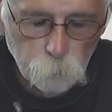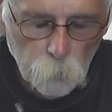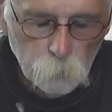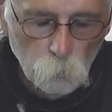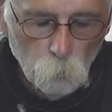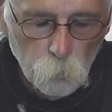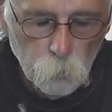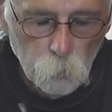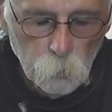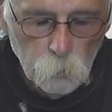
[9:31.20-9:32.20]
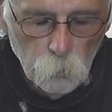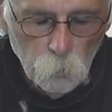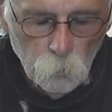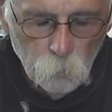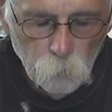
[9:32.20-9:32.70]
That's all I need.
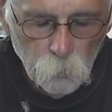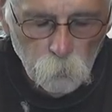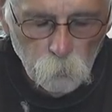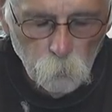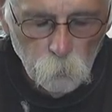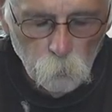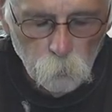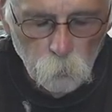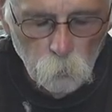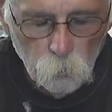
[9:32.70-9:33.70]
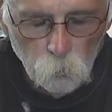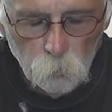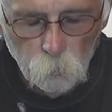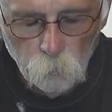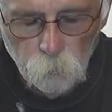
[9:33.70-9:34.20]
Plus, when we're doing
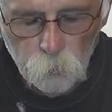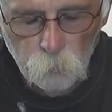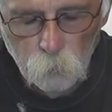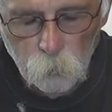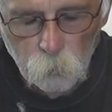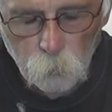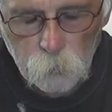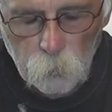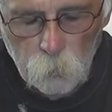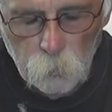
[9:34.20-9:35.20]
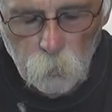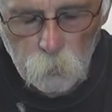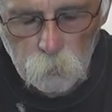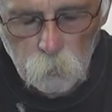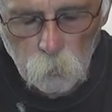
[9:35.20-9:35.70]
our fishing video, it's kind of
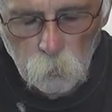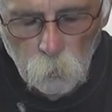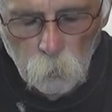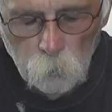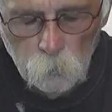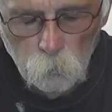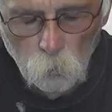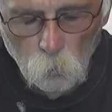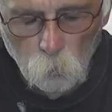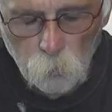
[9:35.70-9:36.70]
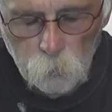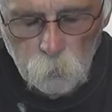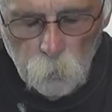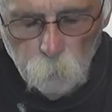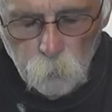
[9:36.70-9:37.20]
nice to know
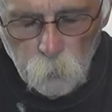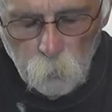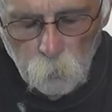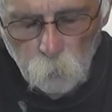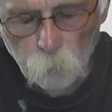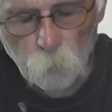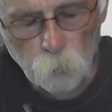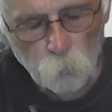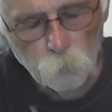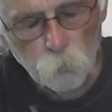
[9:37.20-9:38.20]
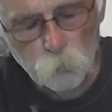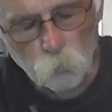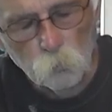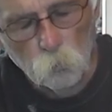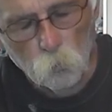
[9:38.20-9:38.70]
what depth the
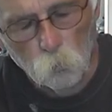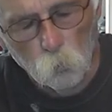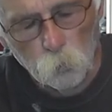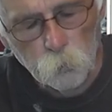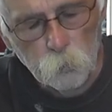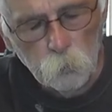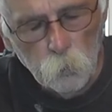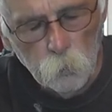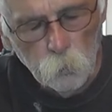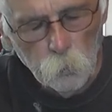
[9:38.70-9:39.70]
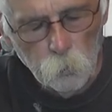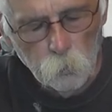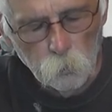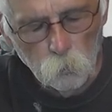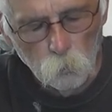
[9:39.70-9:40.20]
fish are working
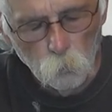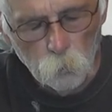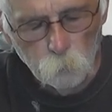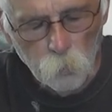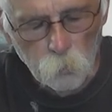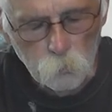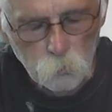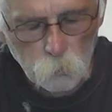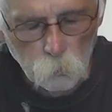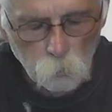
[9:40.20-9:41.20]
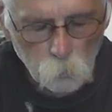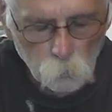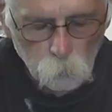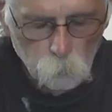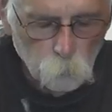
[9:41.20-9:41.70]
and on what baits.
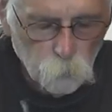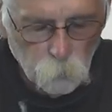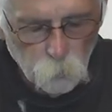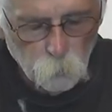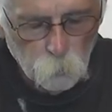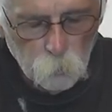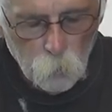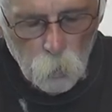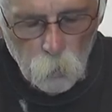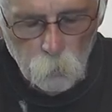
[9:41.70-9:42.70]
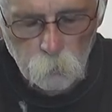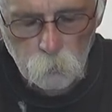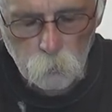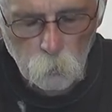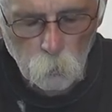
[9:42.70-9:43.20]
Within three
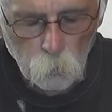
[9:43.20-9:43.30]
lines,